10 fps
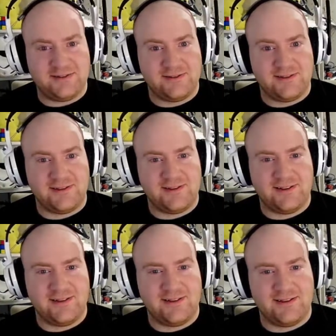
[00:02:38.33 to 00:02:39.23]

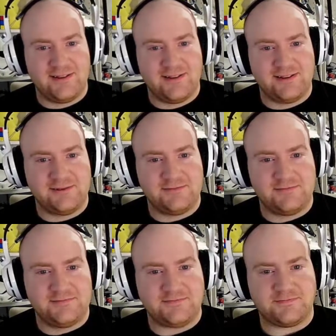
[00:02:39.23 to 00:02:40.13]

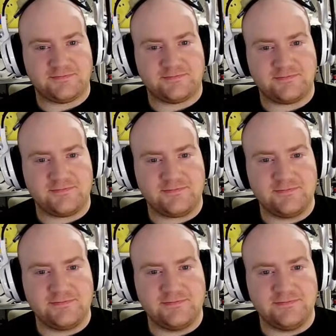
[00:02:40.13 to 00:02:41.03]

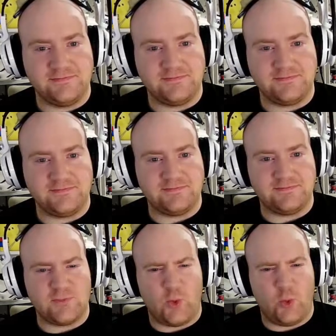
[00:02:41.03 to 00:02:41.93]

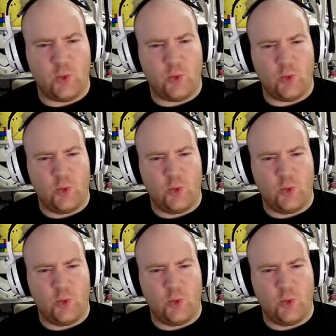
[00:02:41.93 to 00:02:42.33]
Nothing is said.